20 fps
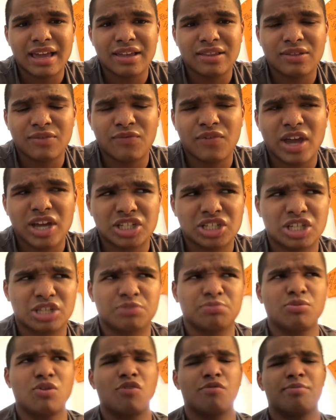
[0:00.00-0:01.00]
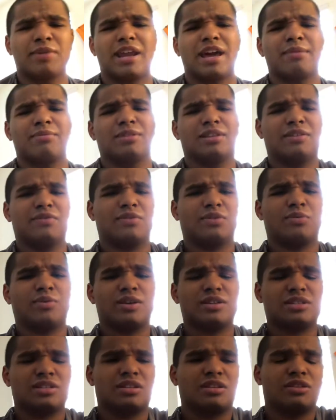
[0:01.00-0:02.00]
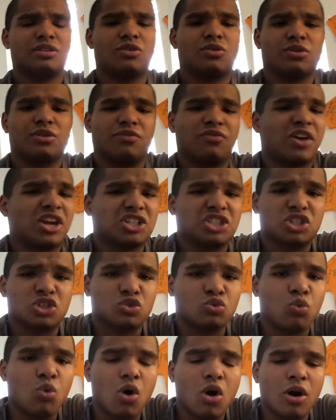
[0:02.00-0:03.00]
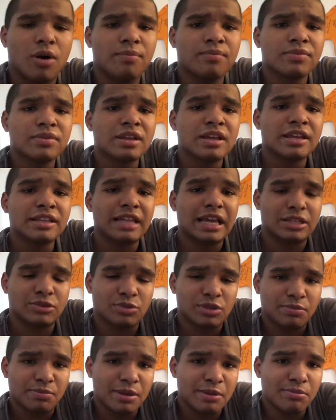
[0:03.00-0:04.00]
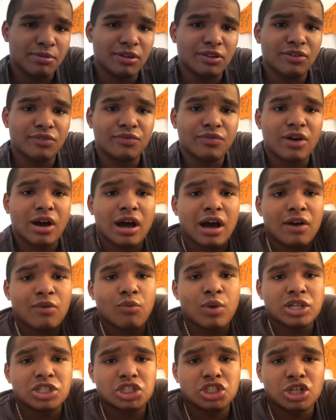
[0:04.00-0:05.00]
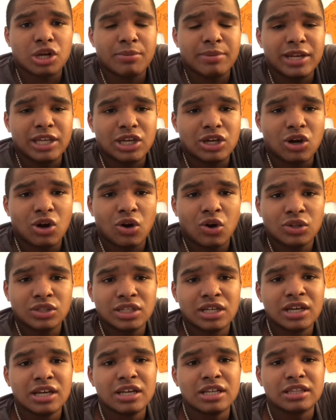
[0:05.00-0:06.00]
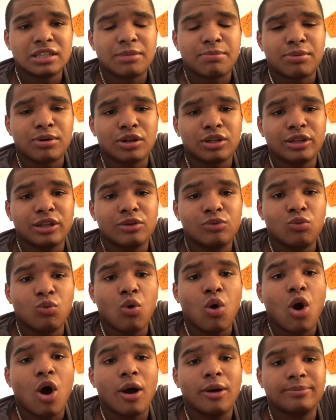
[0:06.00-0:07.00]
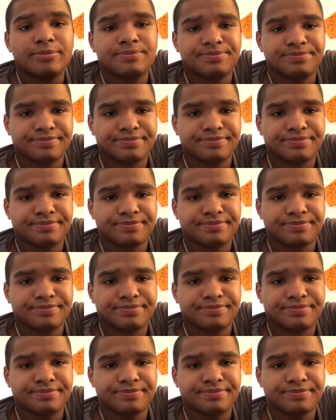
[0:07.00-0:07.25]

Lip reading: The fascist movement, I believe it was, or the fascist wall. That's what the people of West Germany called the Berlin Wall.